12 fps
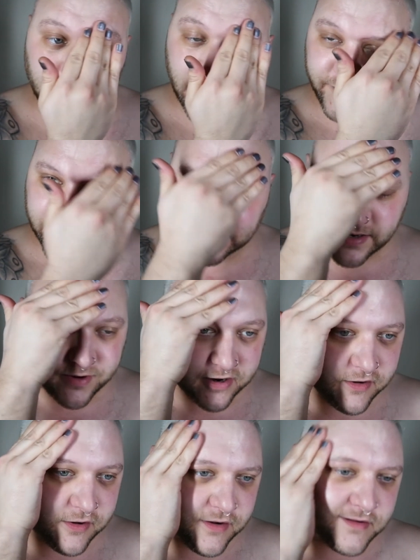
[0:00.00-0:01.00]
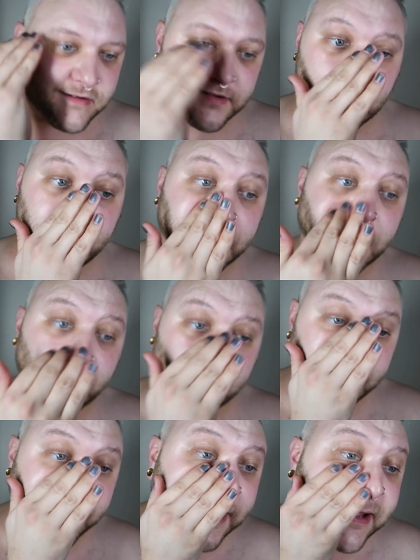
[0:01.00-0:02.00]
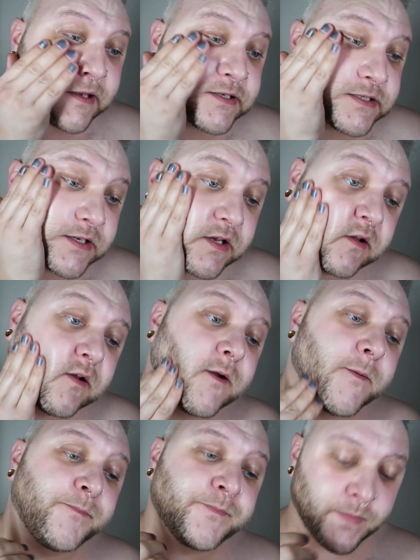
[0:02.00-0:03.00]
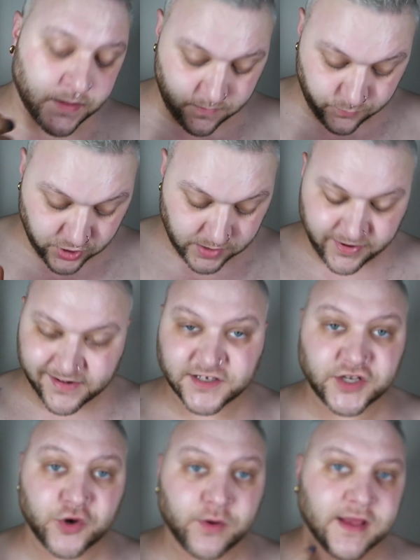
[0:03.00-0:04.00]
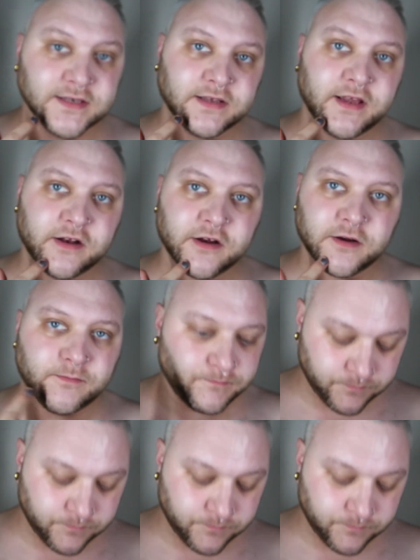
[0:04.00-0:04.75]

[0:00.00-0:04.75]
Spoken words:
Every time I go grocery shopping and wear my mask. Pretty much 2 days later,